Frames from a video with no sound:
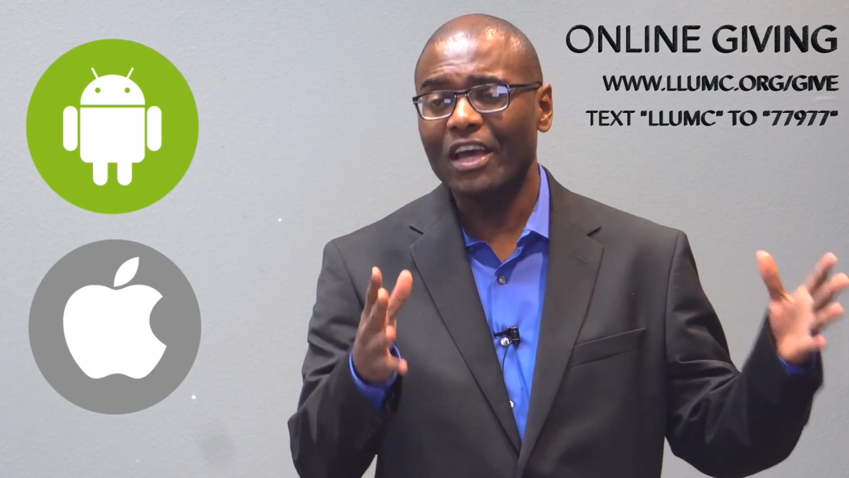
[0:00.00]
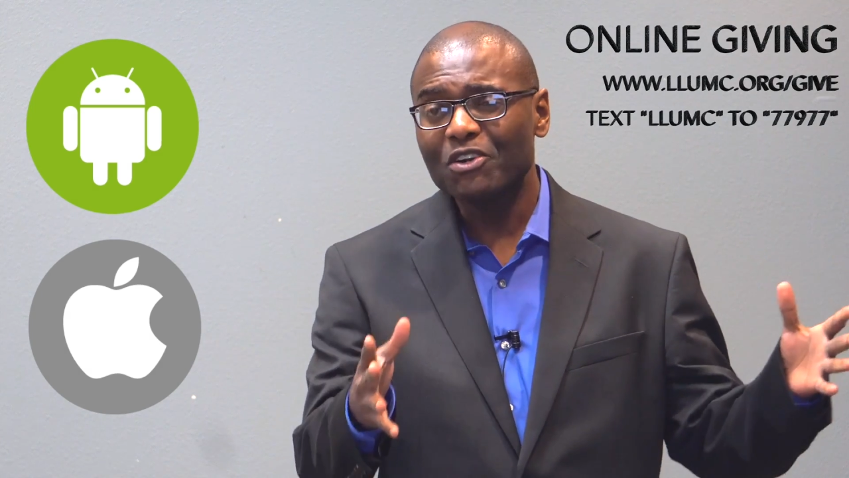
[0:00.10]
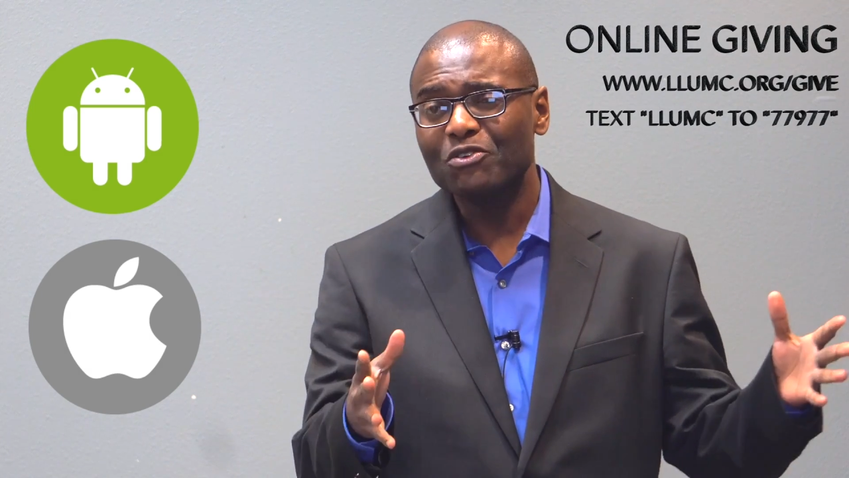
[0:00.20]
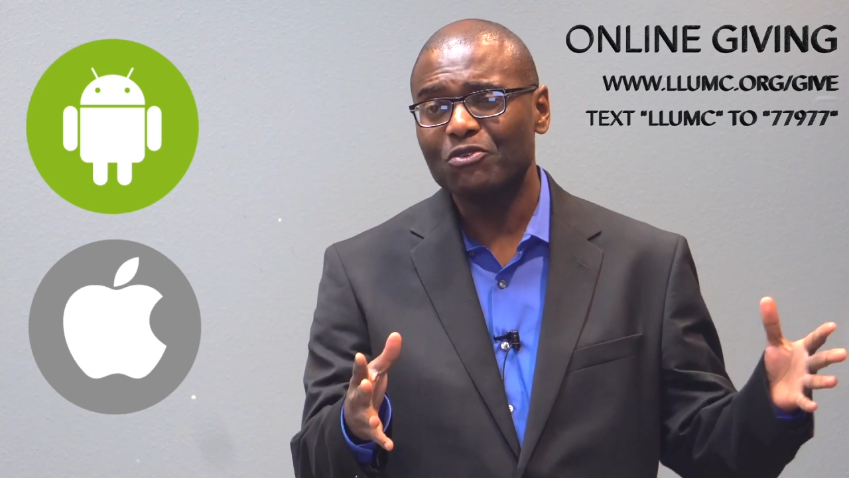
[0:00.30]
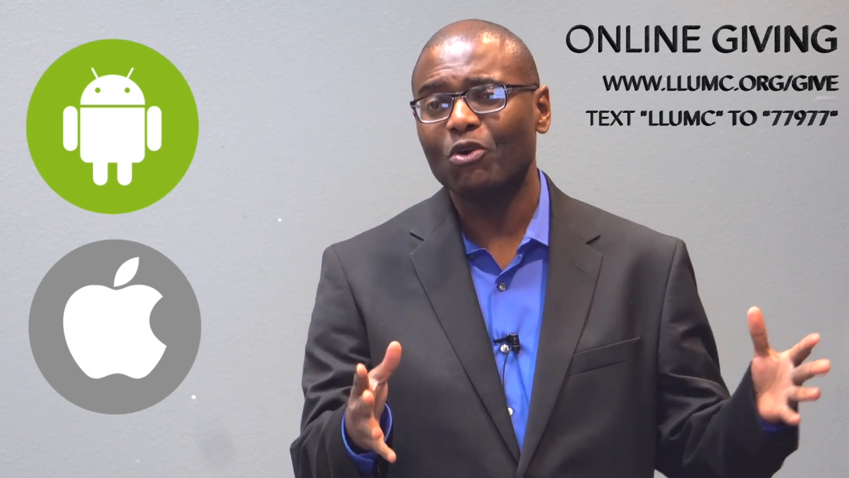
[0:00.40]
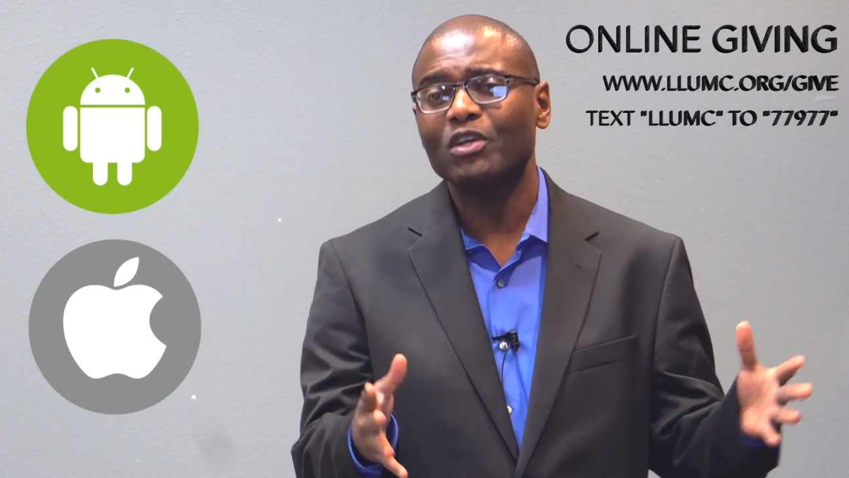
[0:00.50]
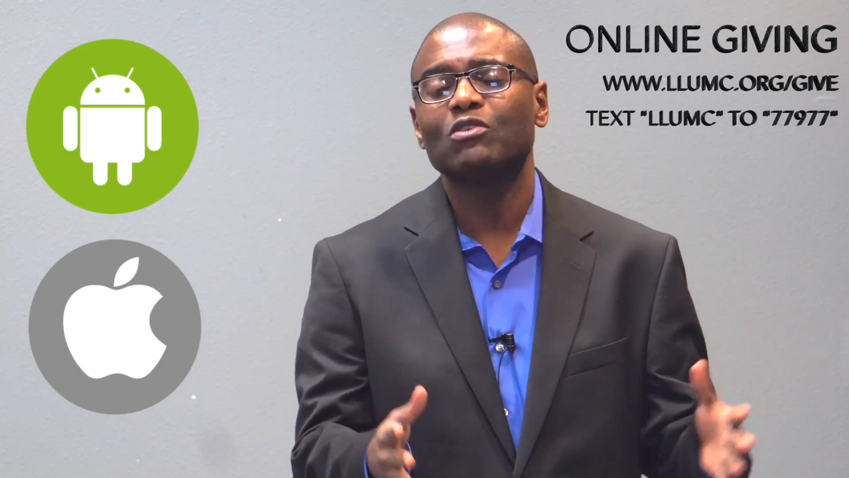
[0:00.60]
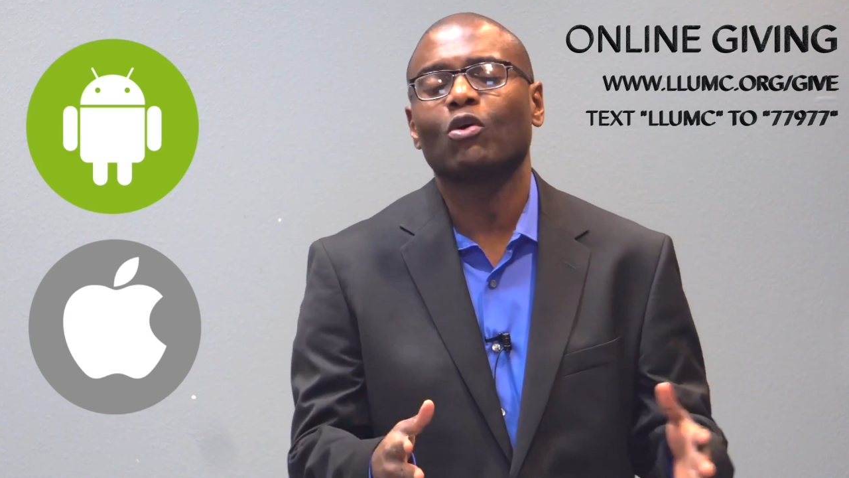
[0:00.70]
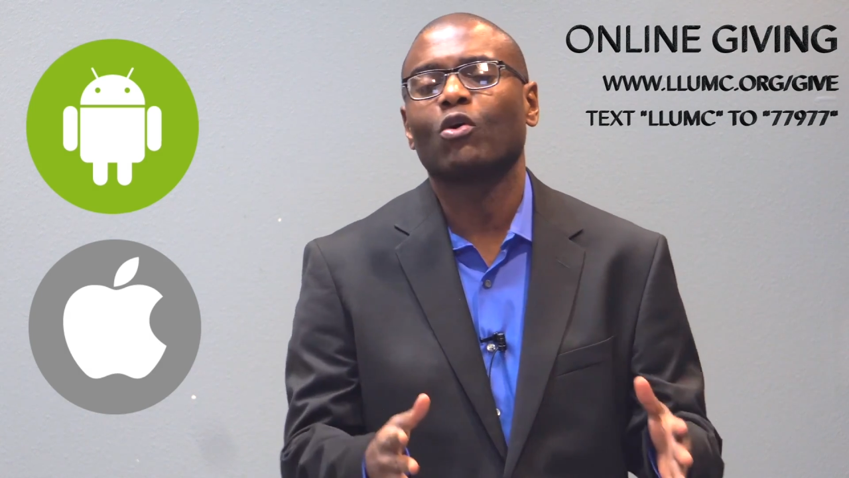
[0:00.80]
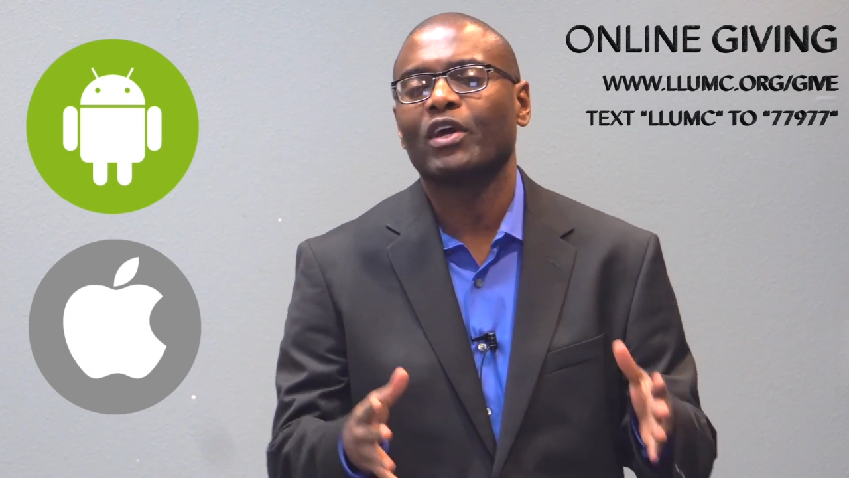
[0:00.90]

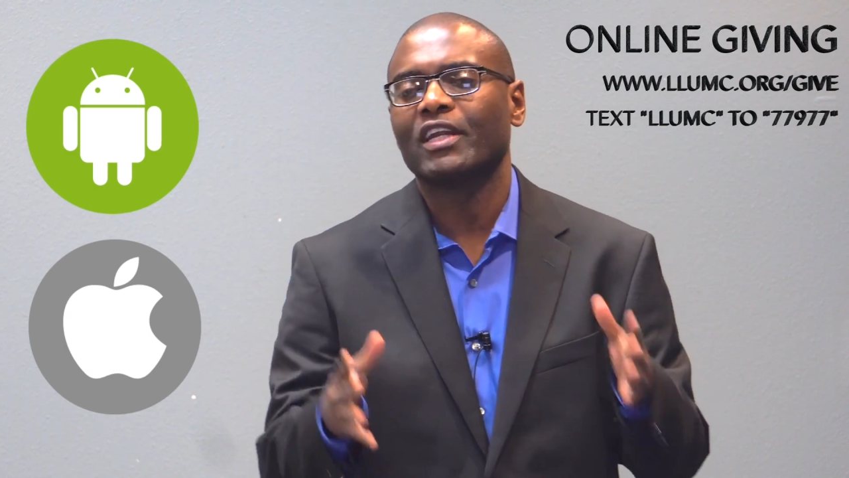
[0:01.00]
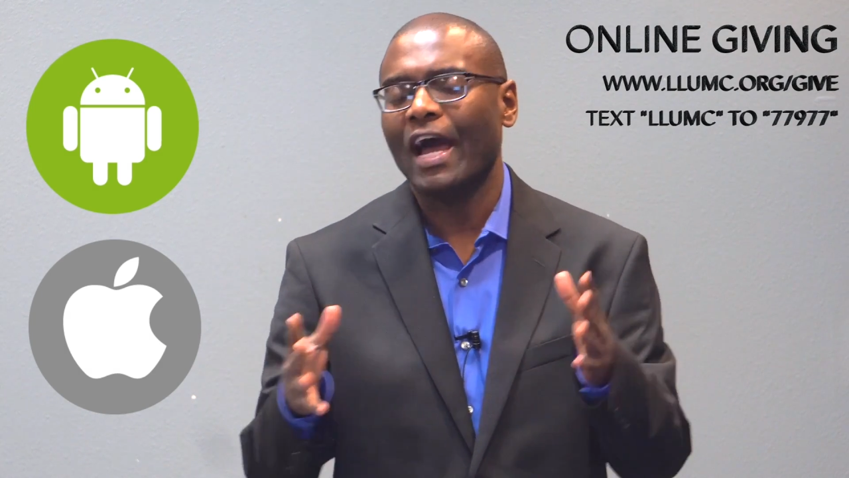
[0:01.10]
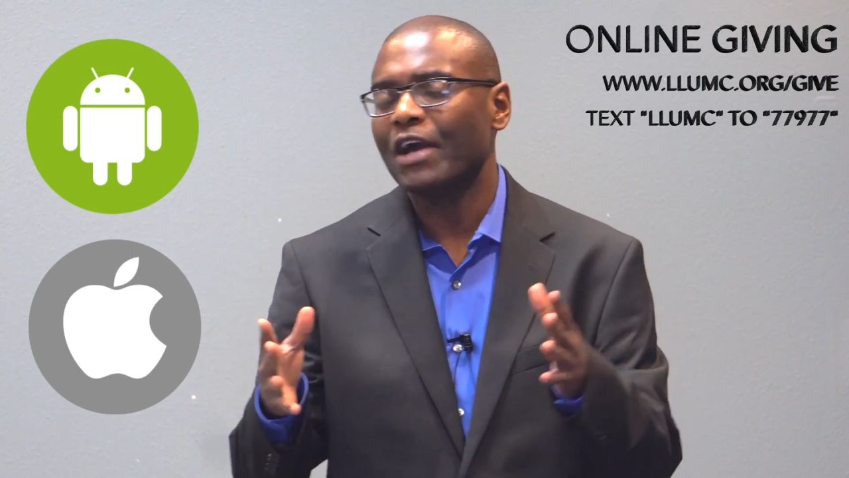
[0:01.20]
Android or an